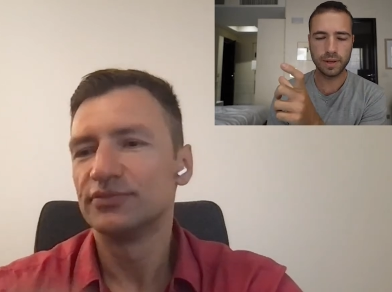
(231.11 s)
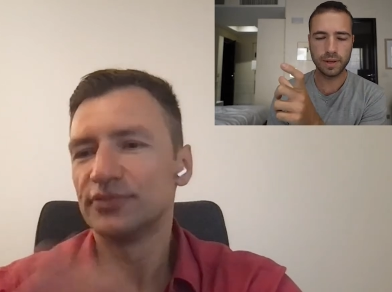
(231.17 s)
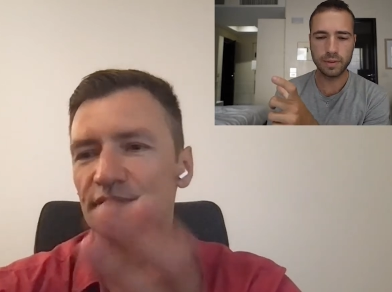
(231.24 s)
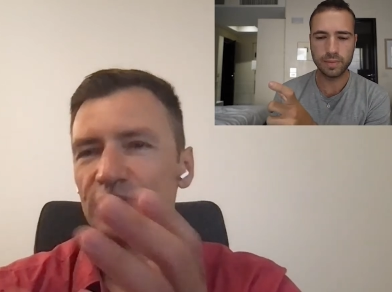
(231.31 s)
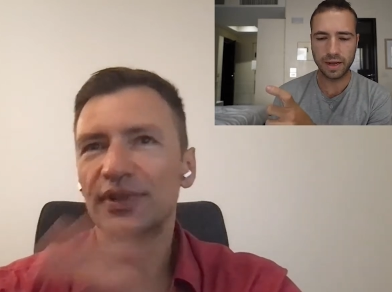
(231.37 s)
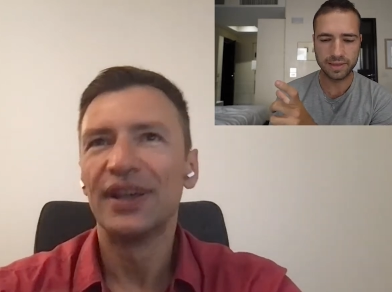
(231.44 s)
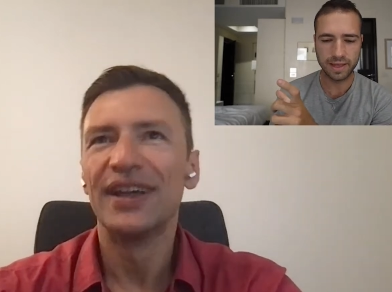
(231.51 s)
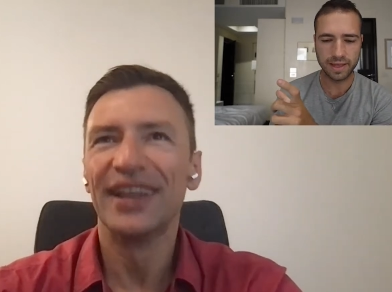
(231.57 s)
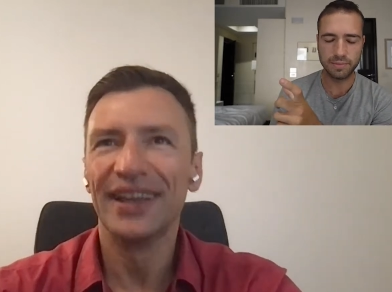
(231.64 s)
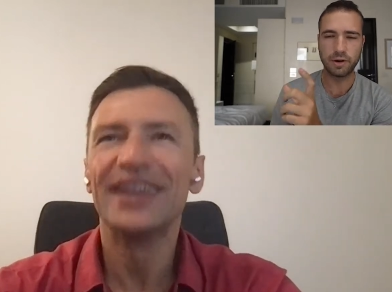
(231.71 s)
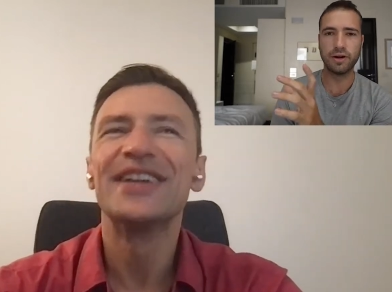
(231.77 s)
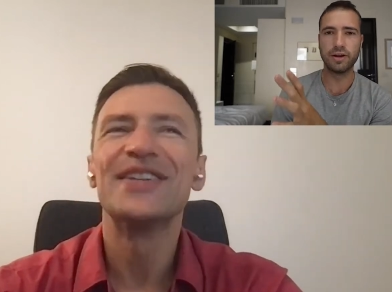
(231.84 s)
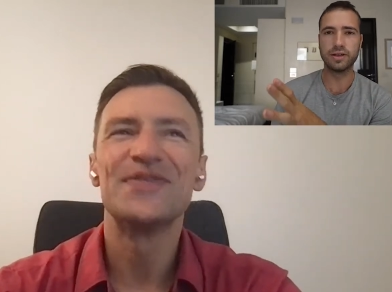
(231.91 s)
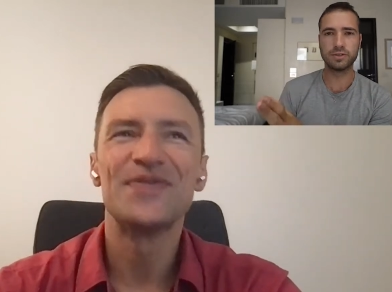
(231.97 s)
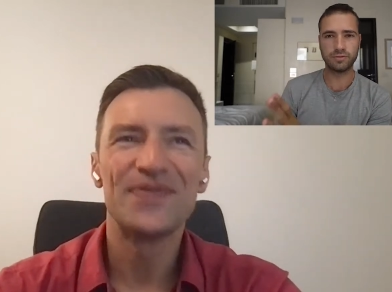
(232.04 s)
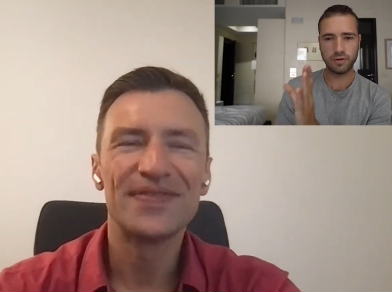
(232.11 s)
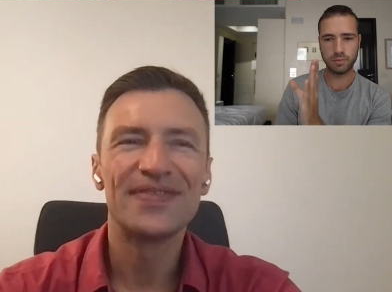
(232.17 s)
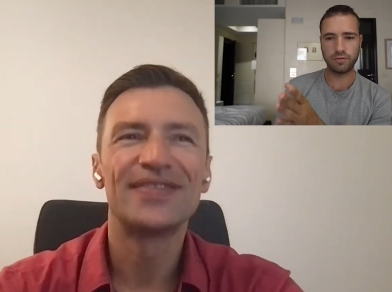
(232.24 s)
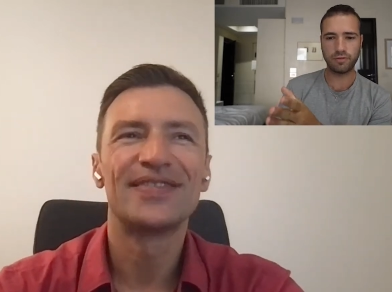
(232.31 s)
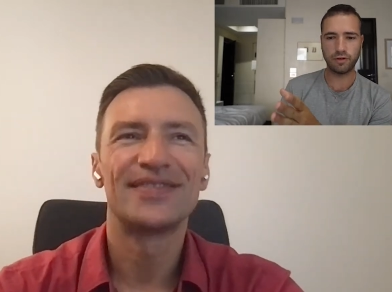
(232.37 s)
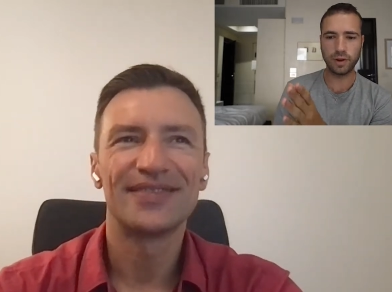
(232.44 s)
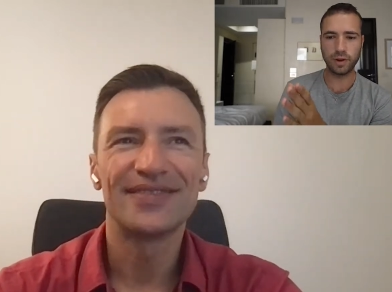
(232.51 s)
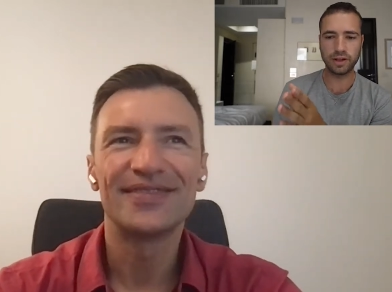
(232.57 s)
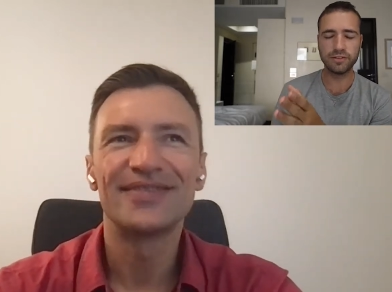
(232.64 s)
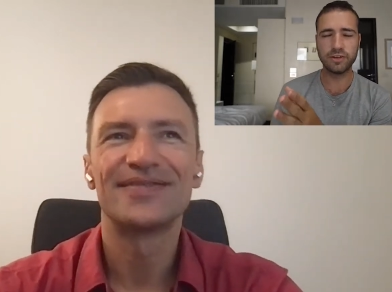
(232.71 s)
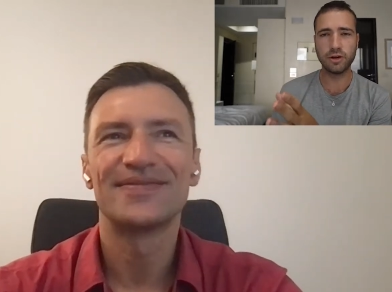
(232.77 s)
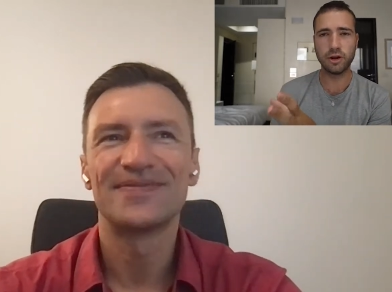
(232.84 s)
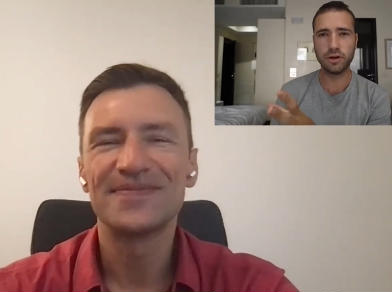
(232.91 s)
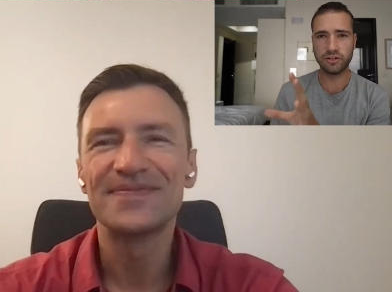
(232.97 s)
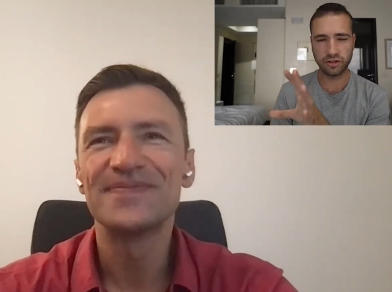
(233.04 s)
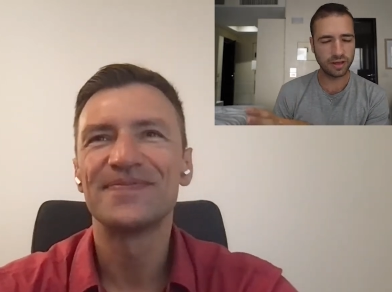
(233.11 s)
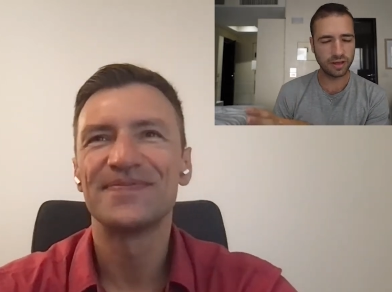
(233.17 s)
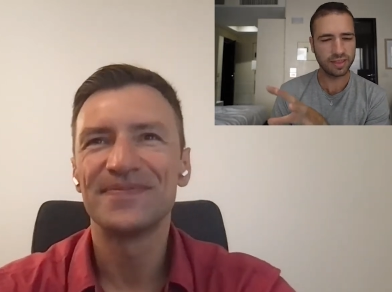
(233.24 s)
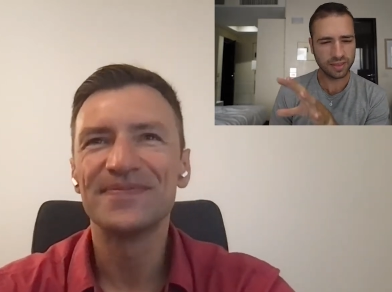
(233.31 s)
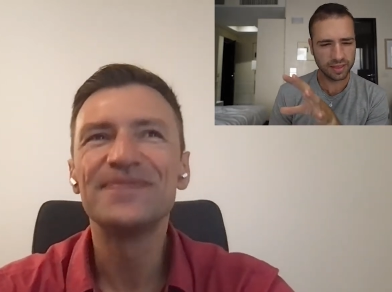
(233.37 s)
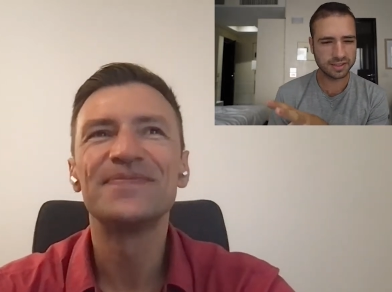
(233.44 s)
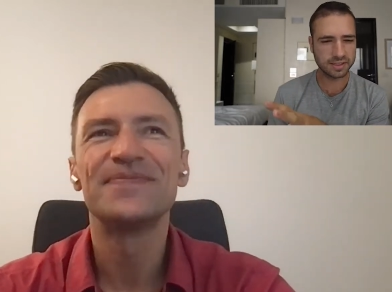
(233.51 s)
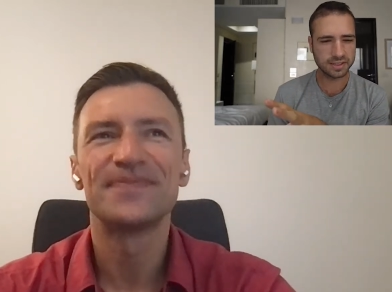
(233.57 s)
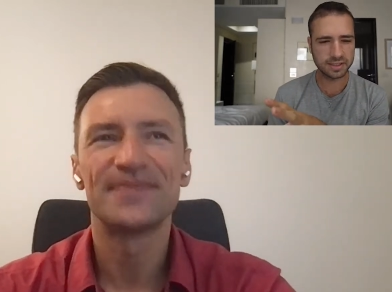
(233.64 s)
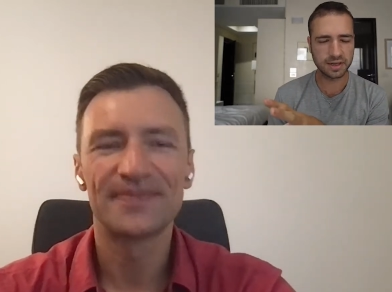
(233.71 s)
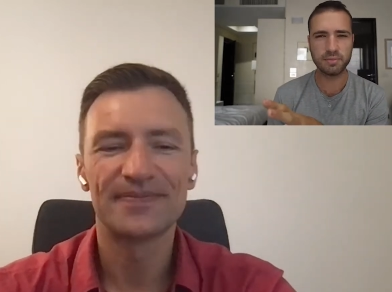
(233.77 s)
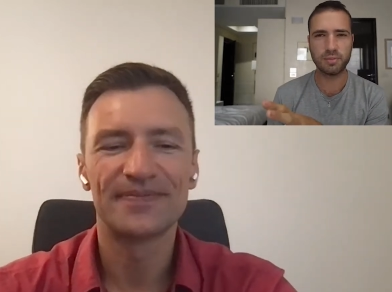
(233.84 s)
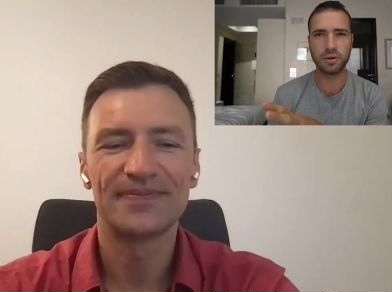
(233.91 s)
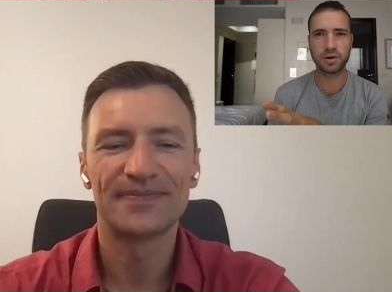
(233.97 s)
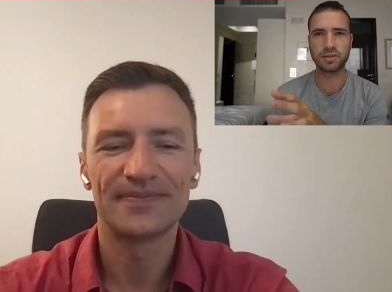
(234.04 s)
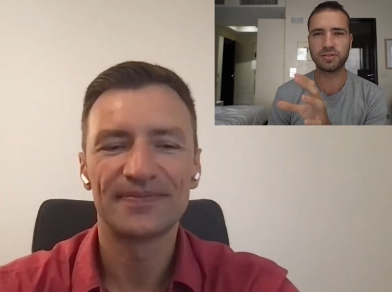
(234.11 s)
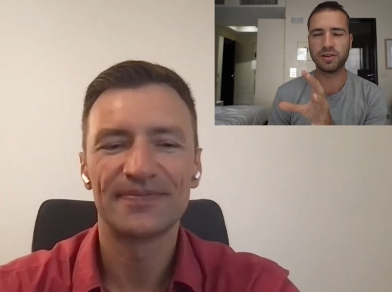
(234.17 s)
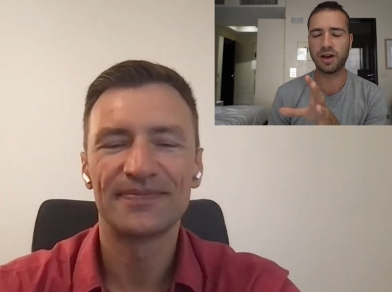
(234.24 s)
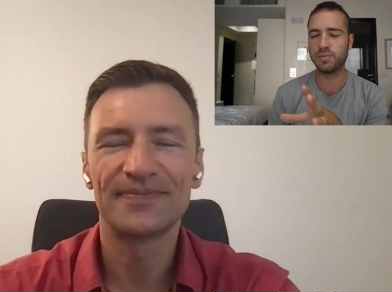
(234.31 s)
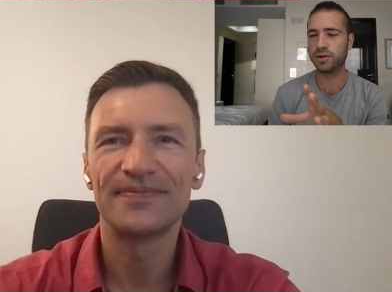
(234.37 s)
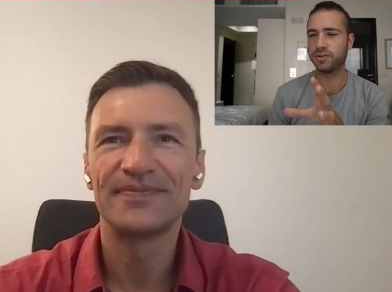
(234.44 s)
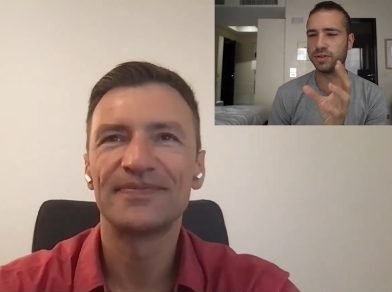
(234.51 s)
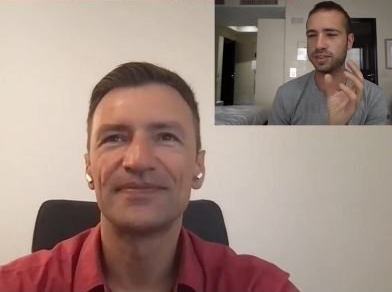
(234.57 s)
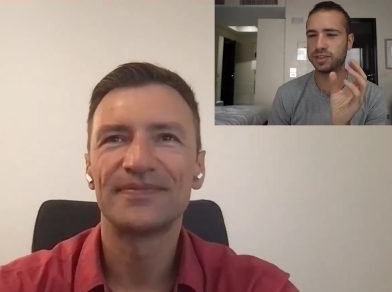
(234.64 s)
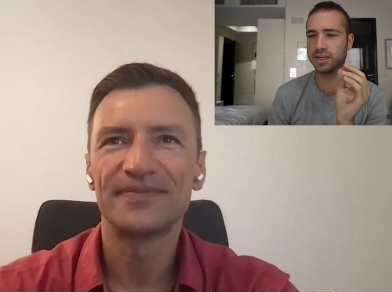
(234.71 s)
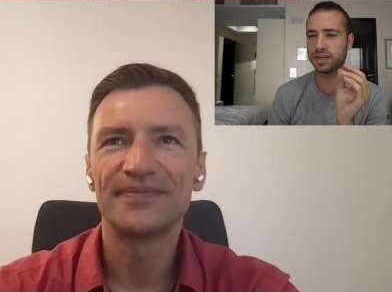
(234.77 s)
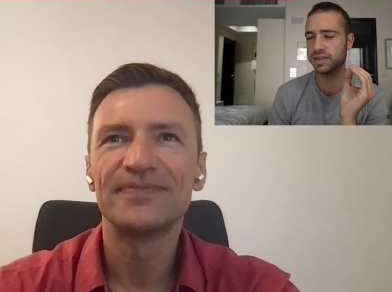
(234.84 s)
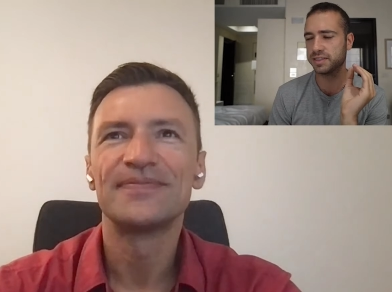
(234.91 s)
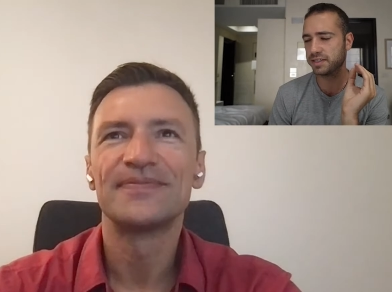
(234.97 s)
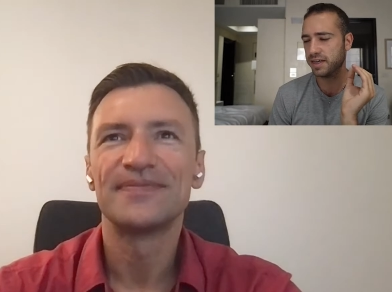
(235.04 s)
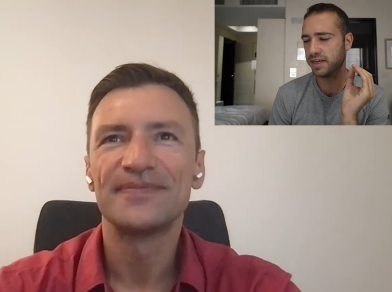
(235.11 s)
Speaker 1: bit about that, Marius. Before we continue on journey, I think this is an important topic to discuss.